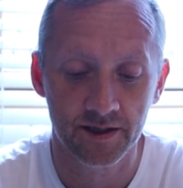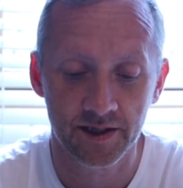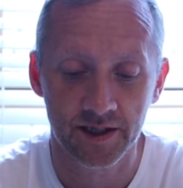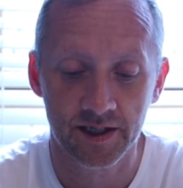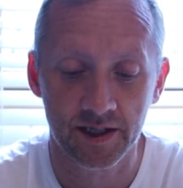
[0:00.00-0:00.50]

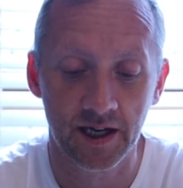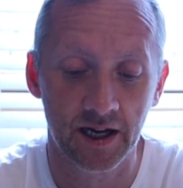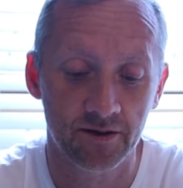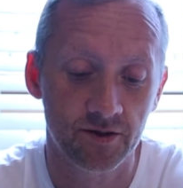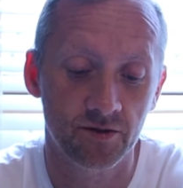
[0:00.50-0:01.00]
is yeah.
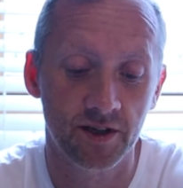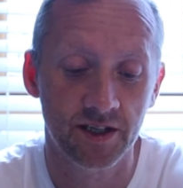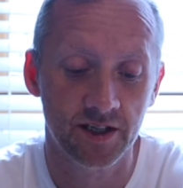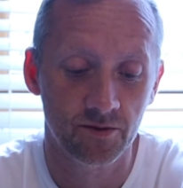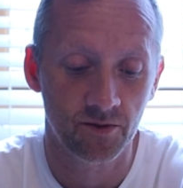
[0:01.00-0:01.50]
So
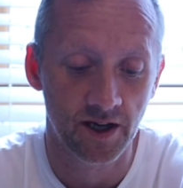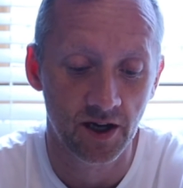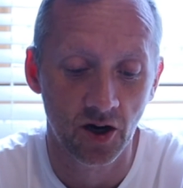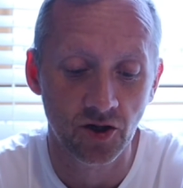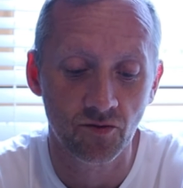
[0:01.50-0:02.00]
this is a wee.
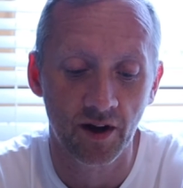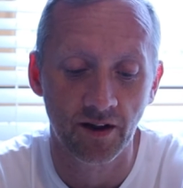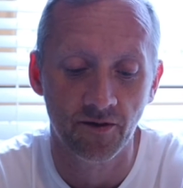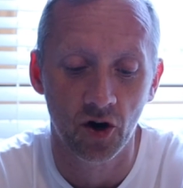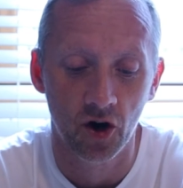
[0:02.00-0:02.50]
Are you ready
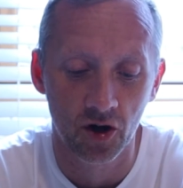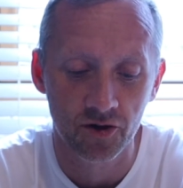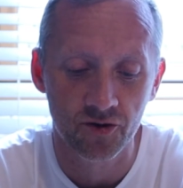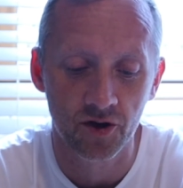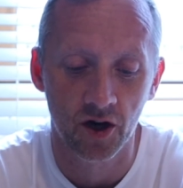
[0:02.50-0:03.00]
for
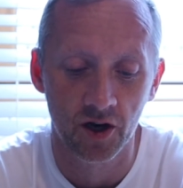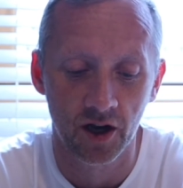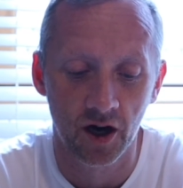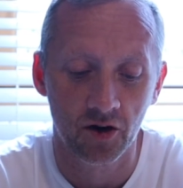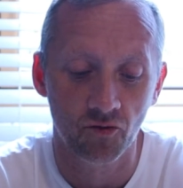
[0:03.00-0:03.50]
Ultra
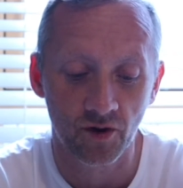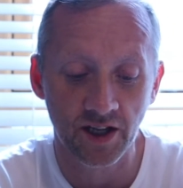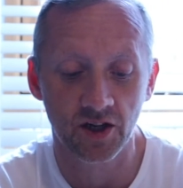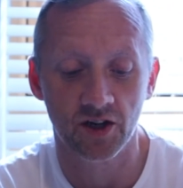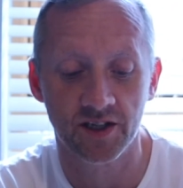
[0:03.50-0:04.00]
Unlock
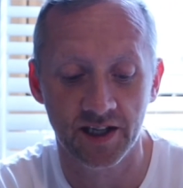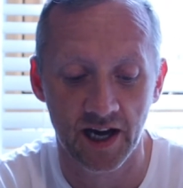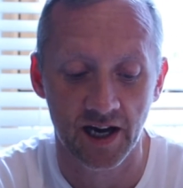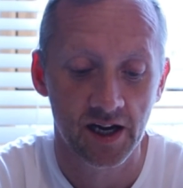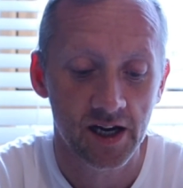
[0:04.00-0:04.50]
Research
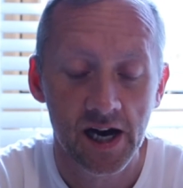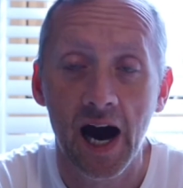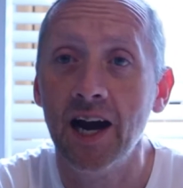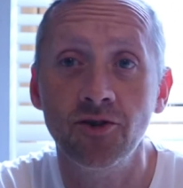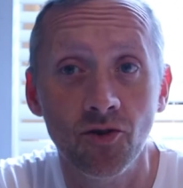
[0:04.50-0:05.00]
Day?
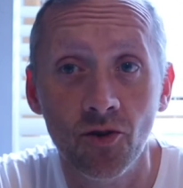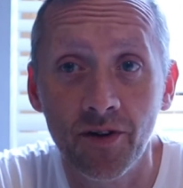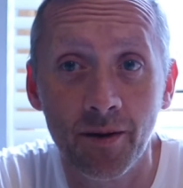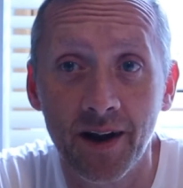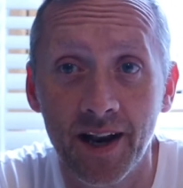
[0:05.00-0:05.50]
I don't know if
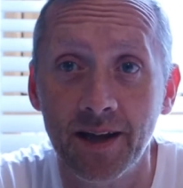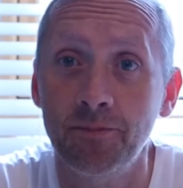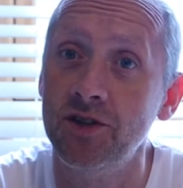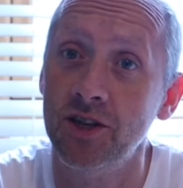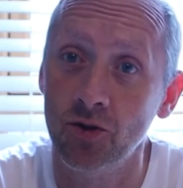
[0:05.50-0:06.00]
I'm ready
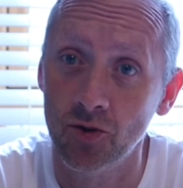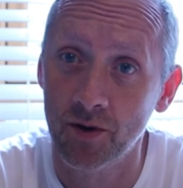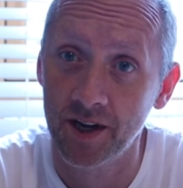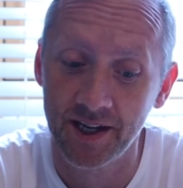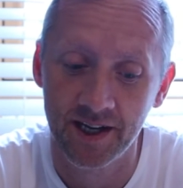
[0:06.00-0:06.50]
because I don't know
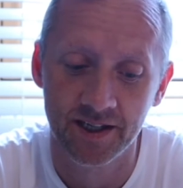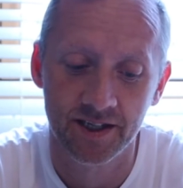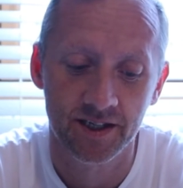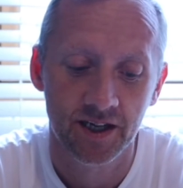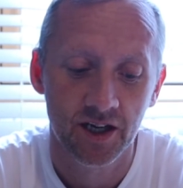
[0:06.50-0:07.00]
what it is.